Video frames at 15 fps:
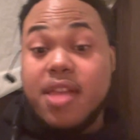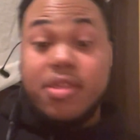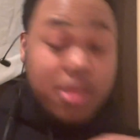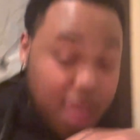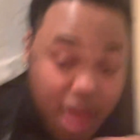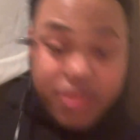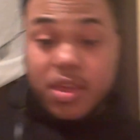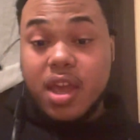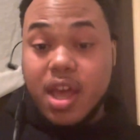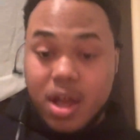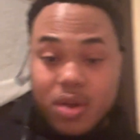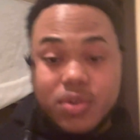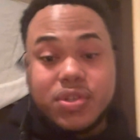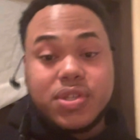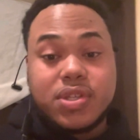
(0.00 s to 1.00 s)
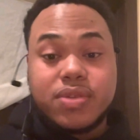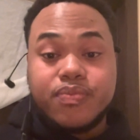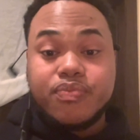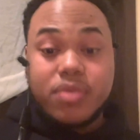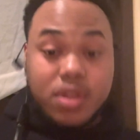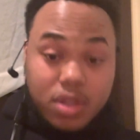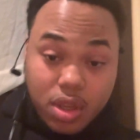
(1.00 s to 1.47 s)
Nothing else.
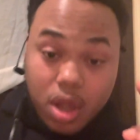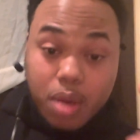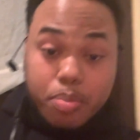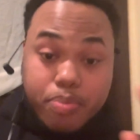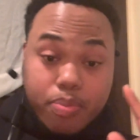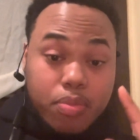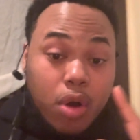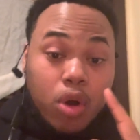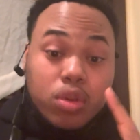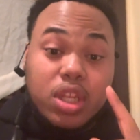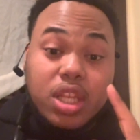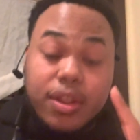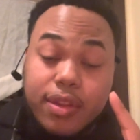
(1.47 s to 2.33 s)
Only